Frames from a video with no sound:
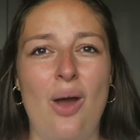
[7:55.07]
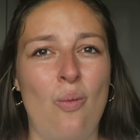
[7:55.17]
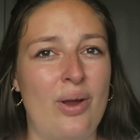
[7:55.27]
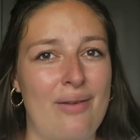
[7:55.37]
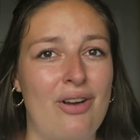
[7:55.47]

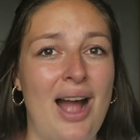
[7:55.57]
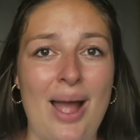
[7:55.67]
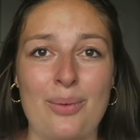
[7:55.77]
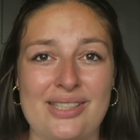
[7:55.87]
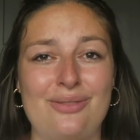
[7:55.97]
Whenever
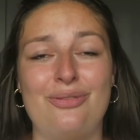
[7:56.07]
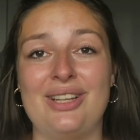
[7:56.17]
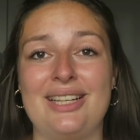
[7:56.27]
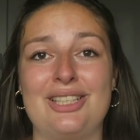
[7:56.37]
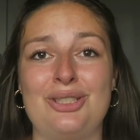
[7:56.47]
I wasn't
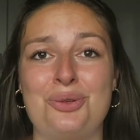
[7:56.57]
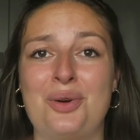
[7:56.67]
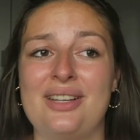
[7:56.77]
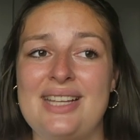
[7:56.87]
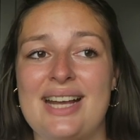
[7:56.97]
feeling to do
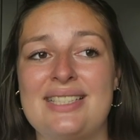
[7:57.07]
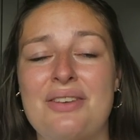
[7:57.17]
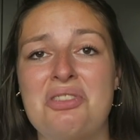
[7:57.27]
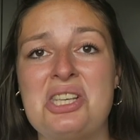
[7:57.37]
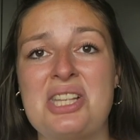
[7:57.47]
one of the
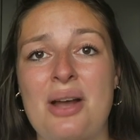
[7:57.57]
activities,